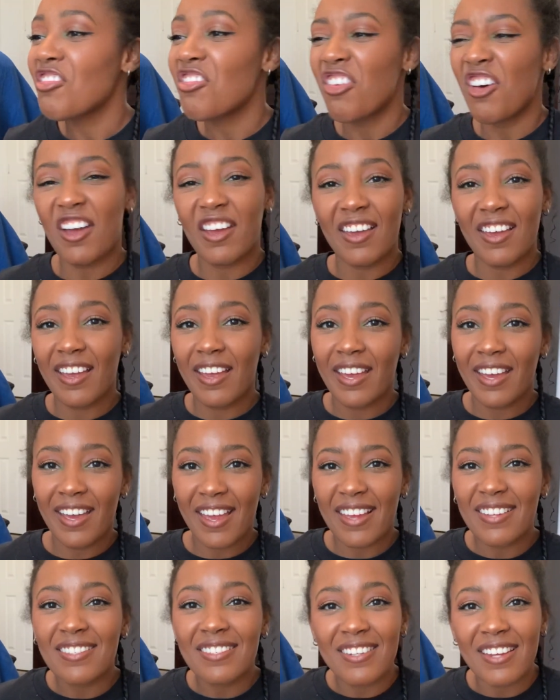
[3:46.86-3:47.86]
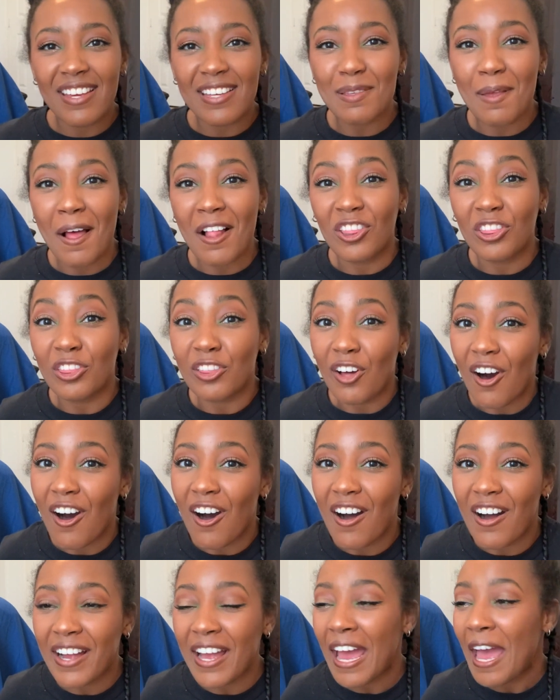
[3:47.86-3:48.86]
Look, it stays
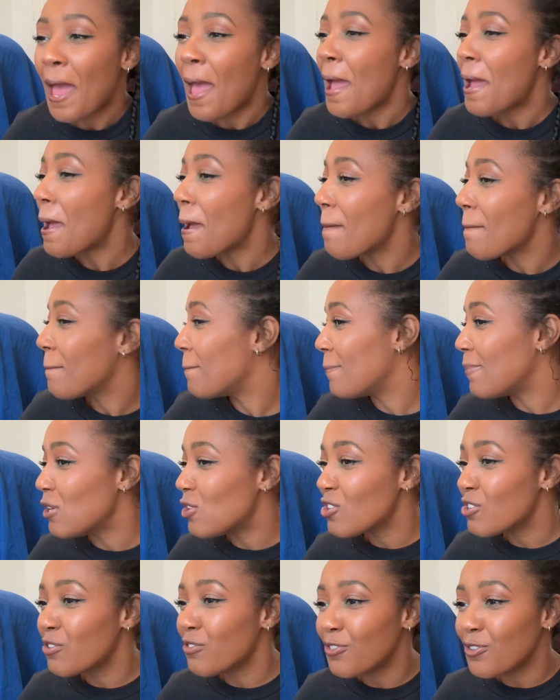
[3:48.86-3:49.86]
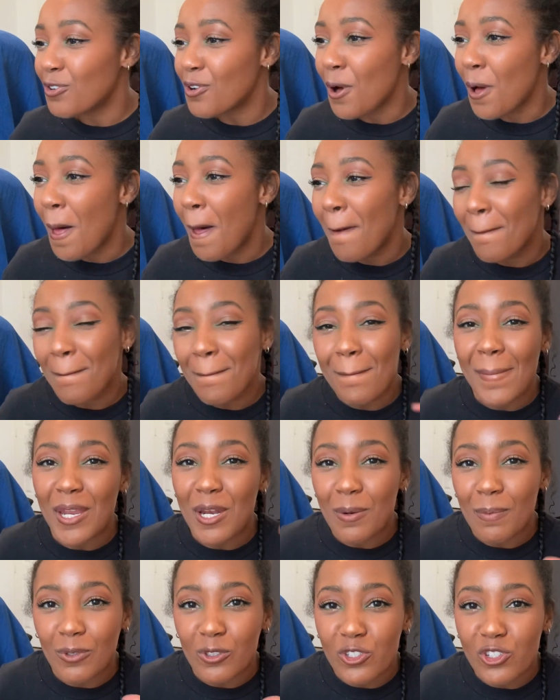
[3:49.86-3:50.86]
long and beautiful,
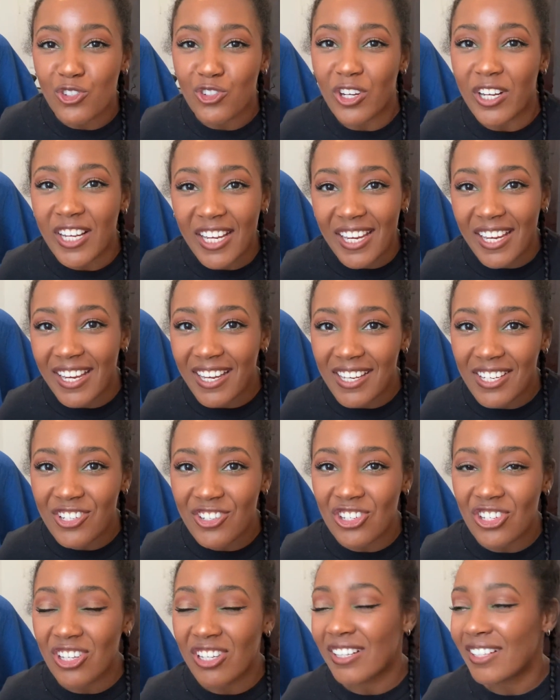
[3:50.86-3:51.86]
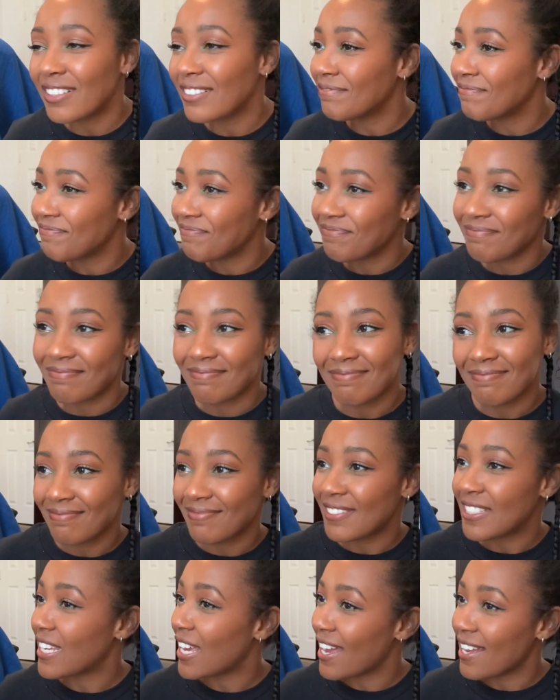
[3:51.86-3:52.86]
minimal shrinkage.
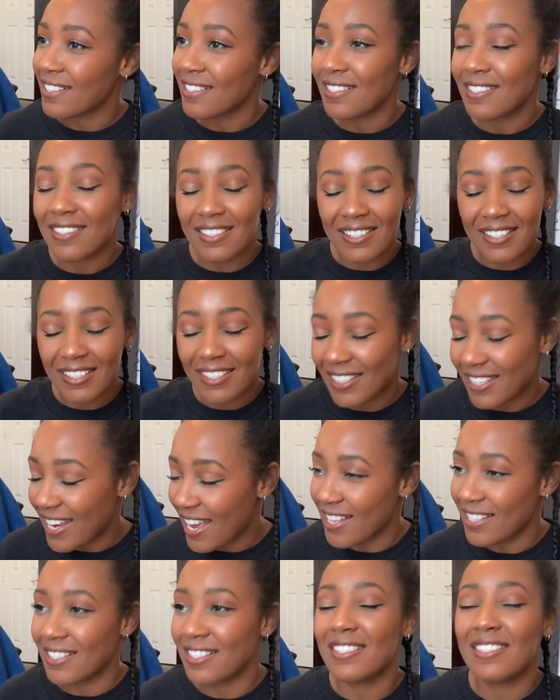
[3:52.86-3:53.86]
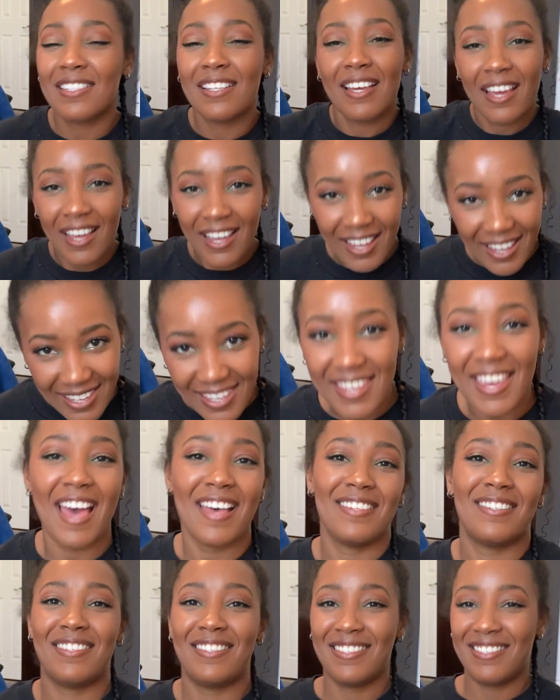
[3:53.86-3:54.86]
Yes, yes,
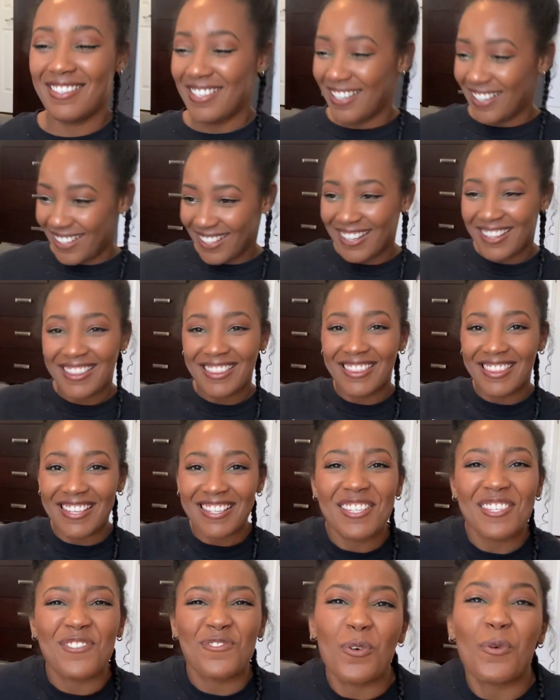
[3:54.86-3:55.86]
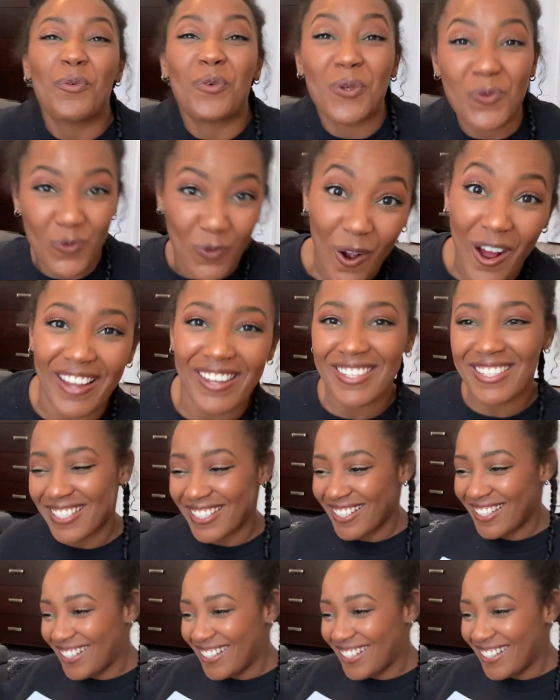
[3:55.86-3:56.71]
yes. This is what we want.